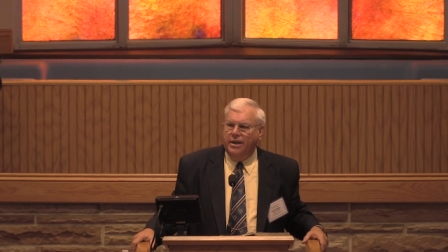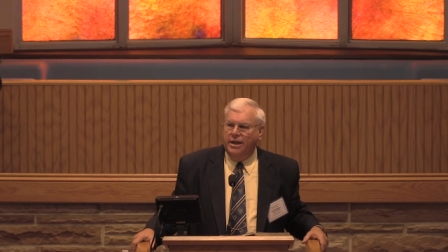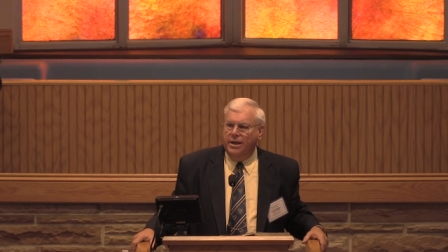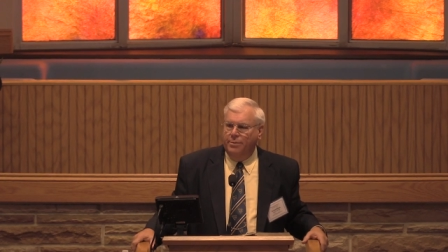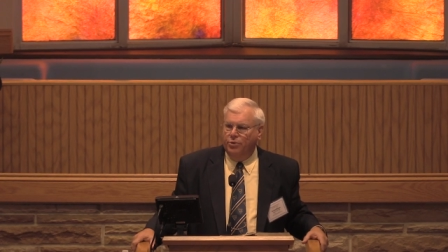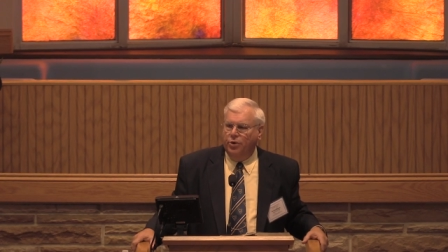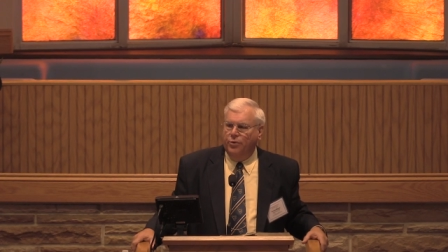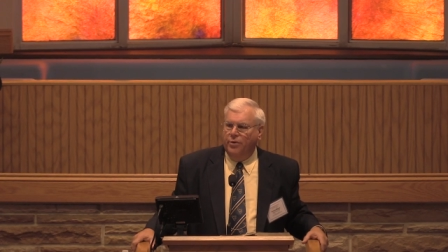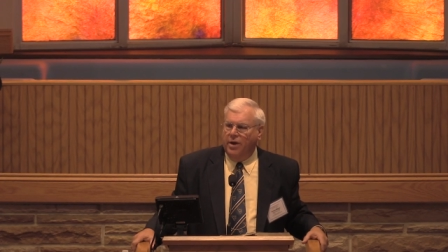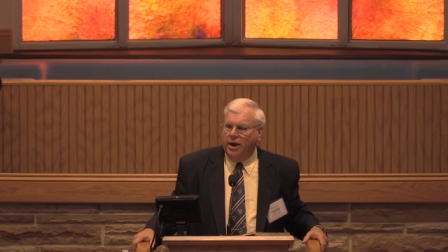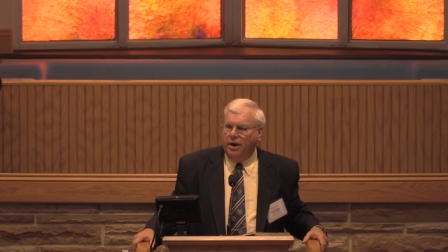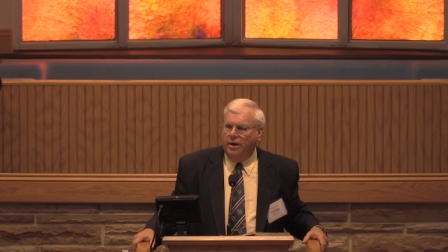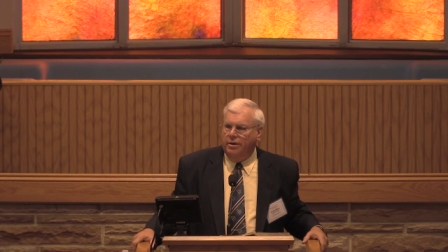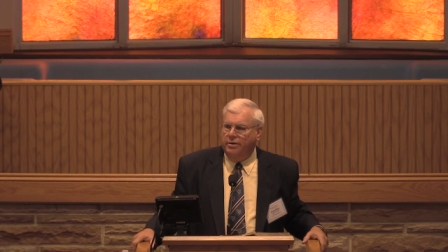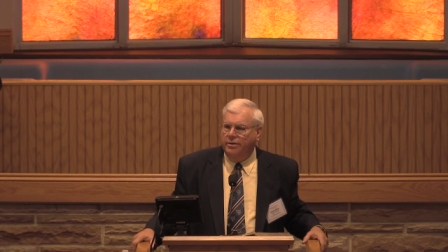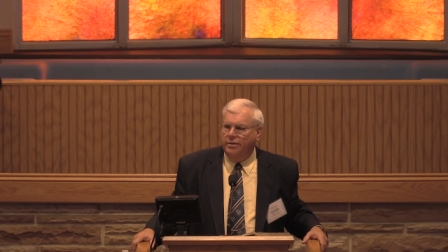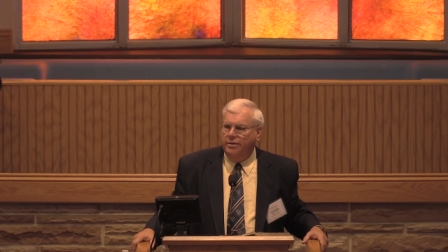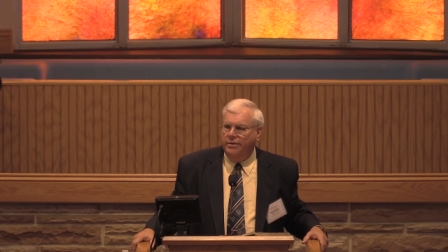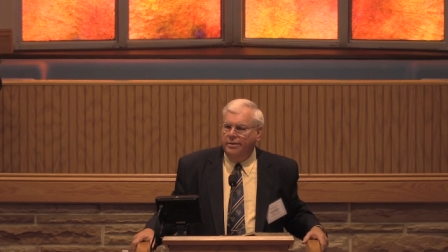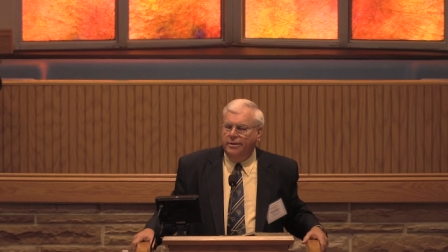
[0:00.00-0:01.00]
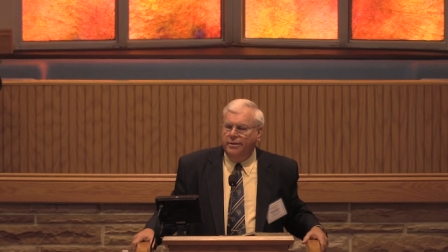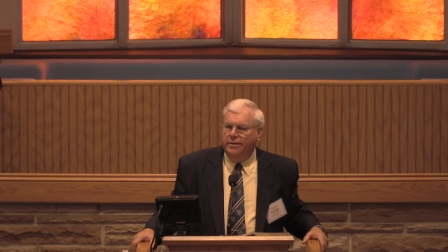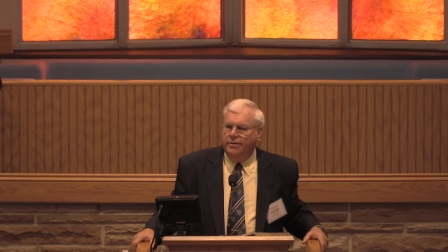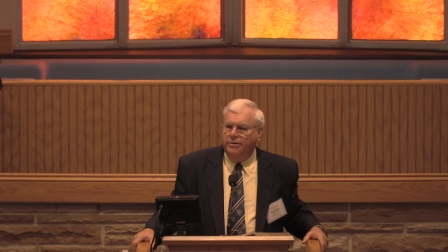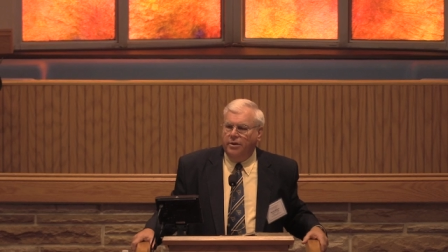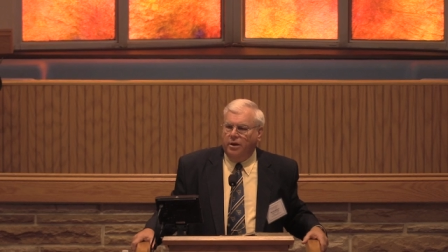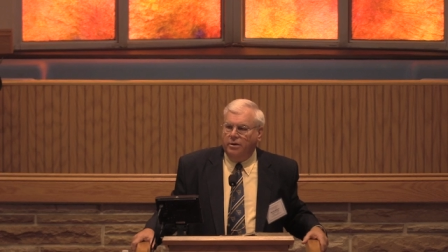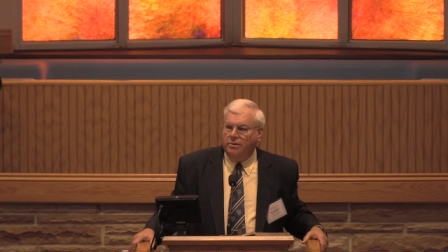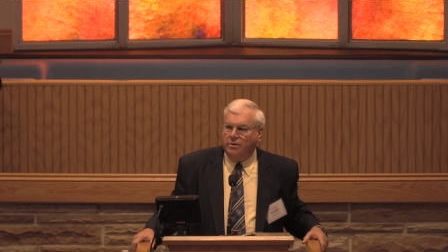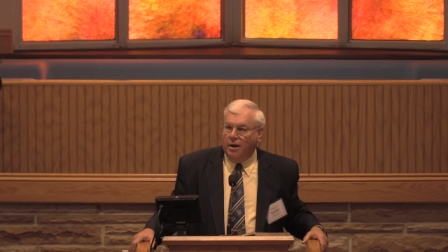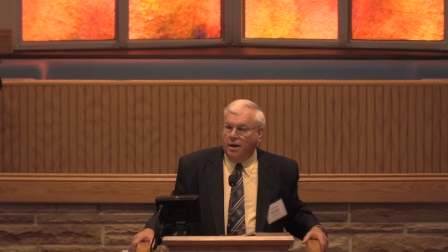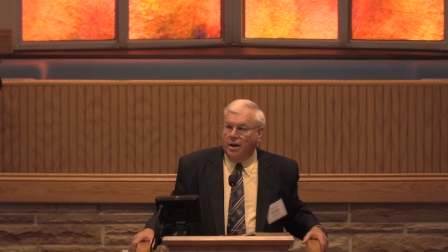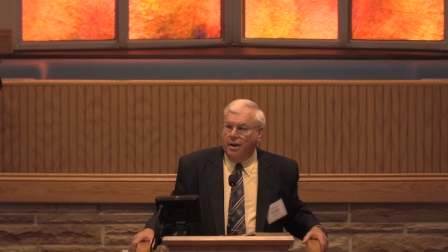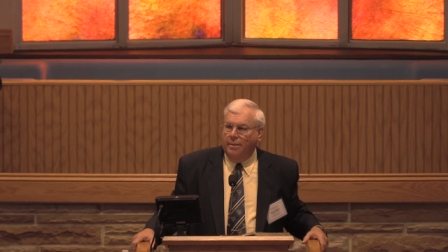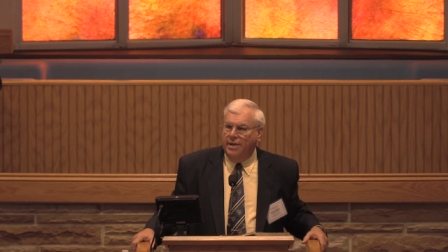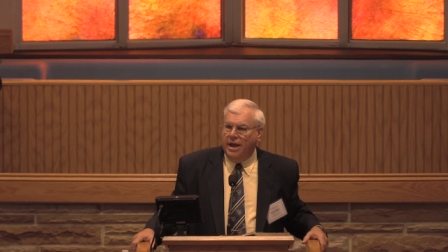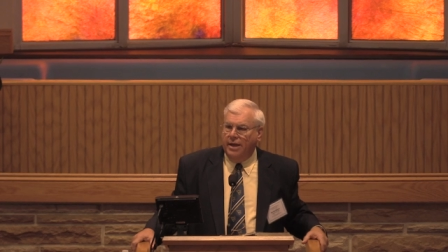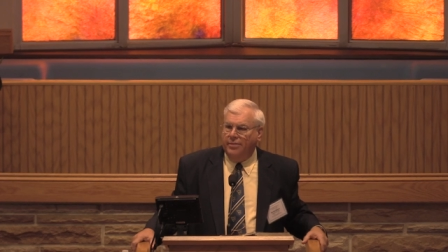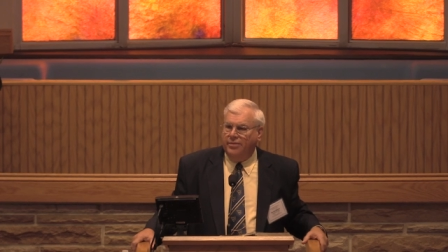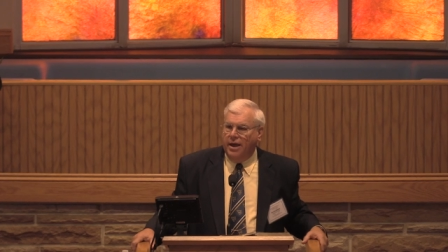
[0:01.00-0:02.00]
The Hebrew writer talked a
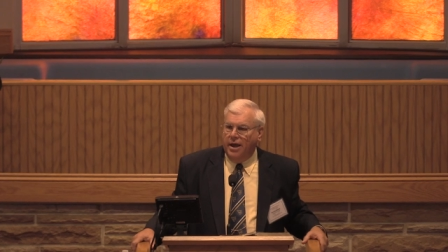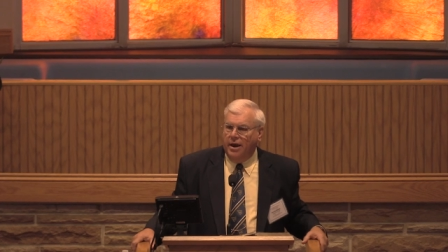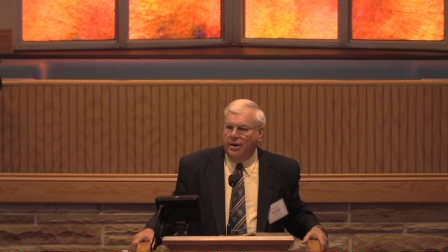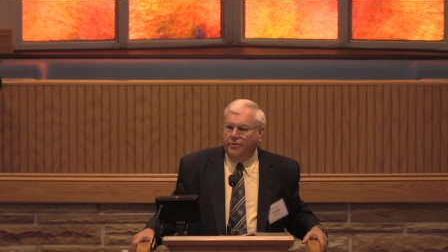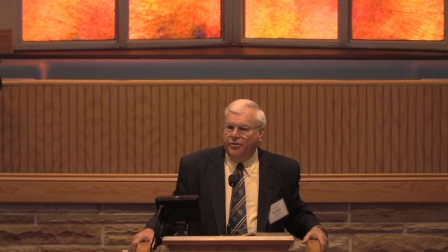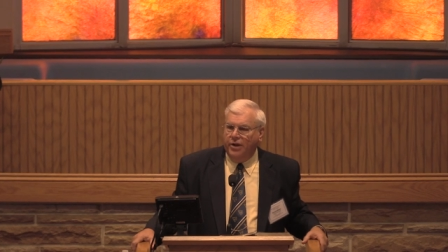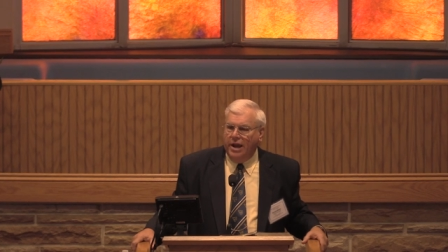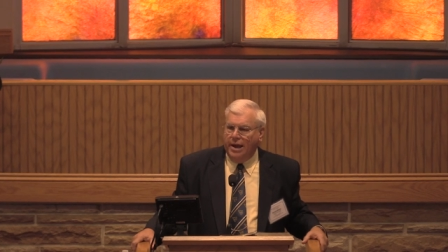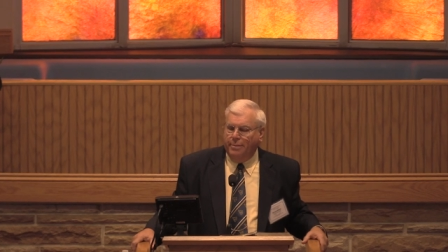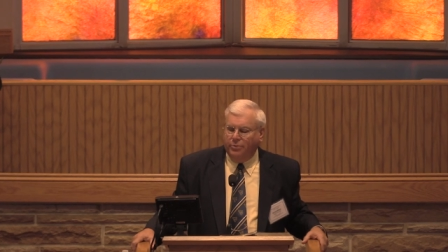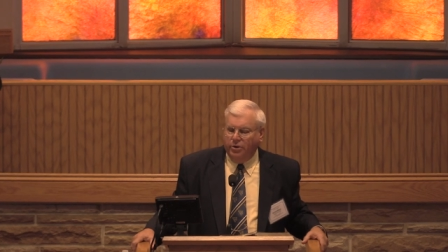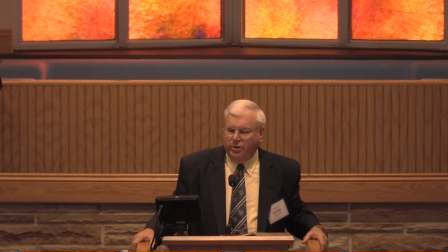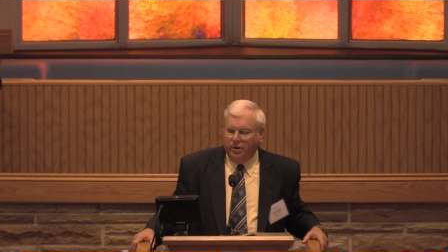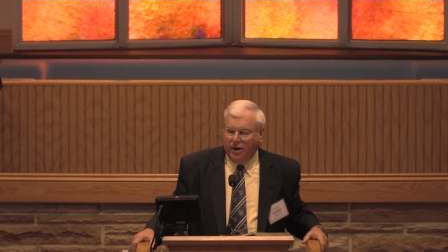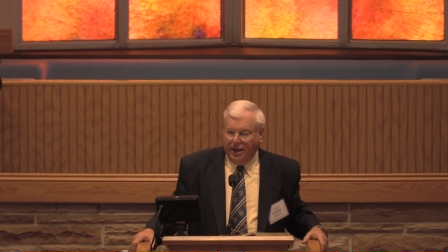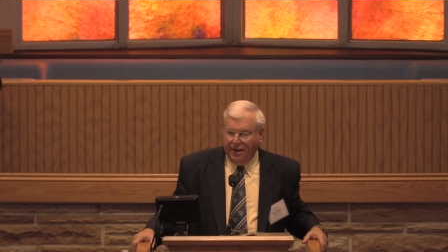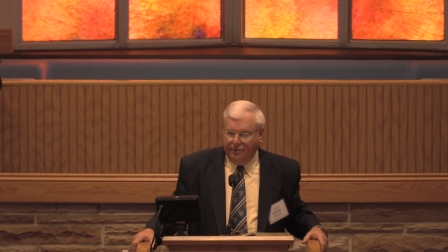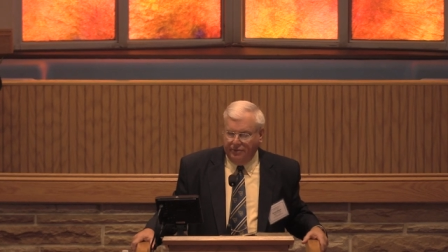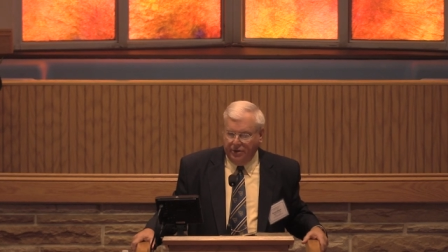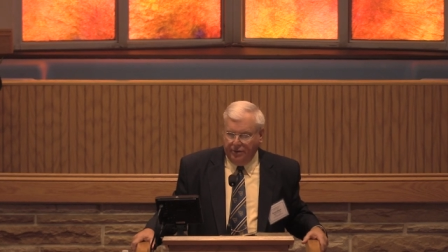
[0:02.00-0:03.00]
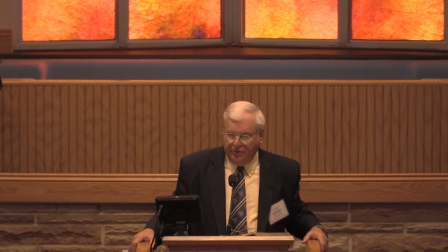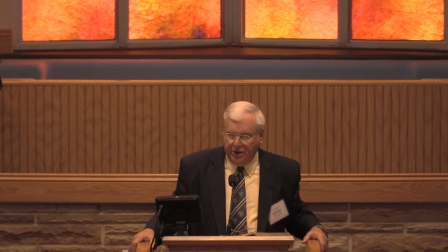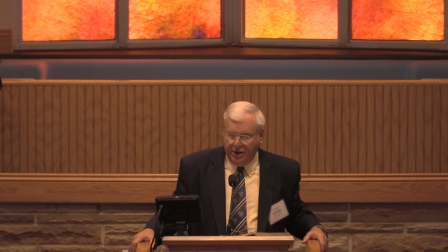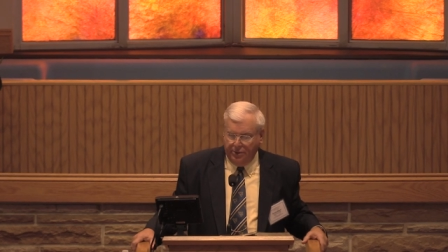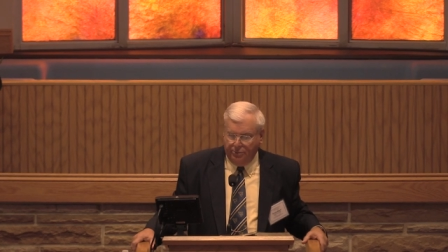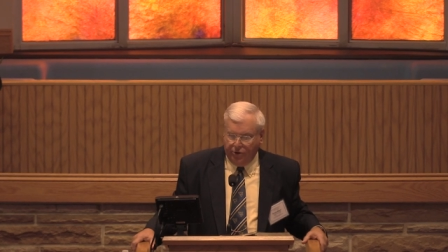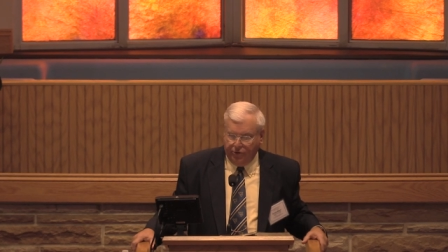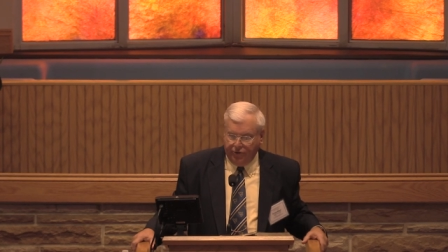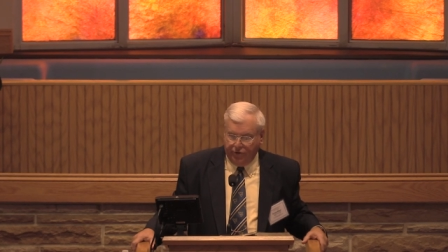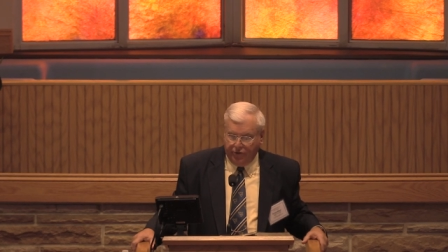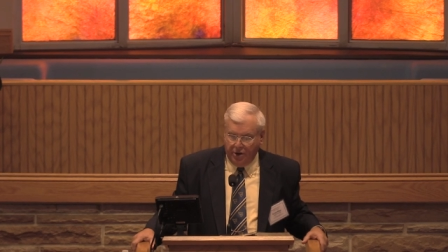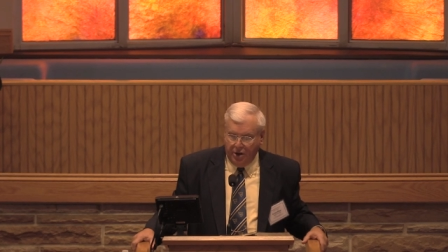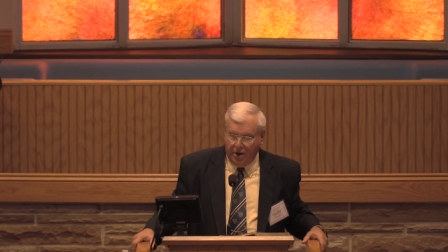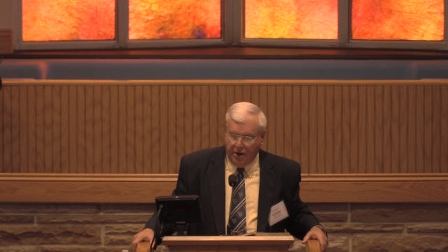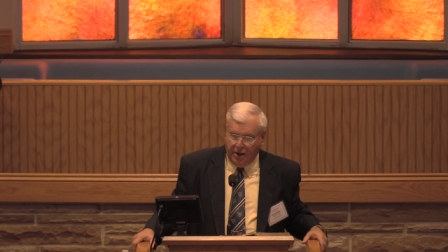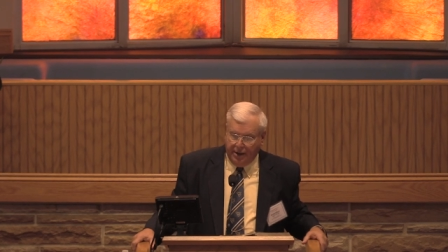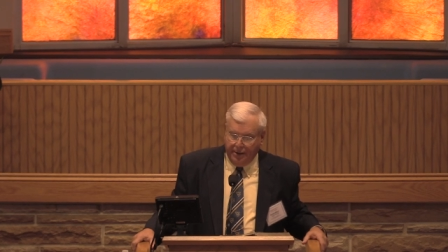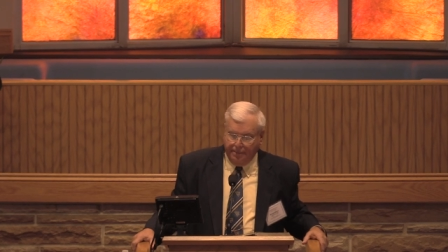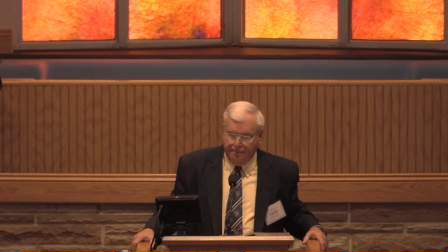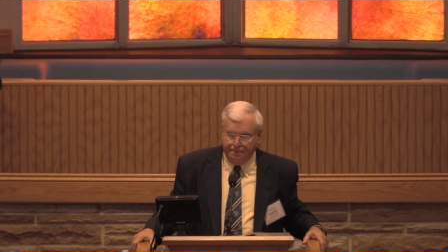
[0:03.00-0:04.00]
lot about that in chapter 11 of Hebrews,
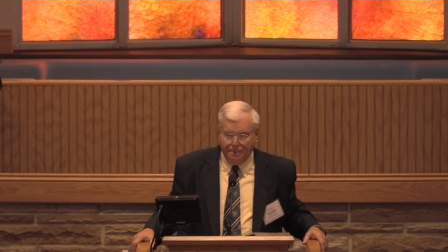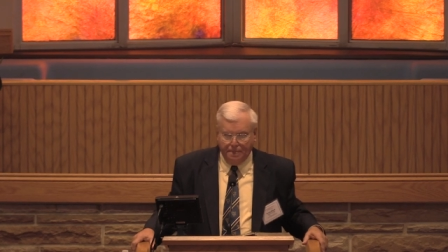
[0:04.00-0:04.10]
didn't he?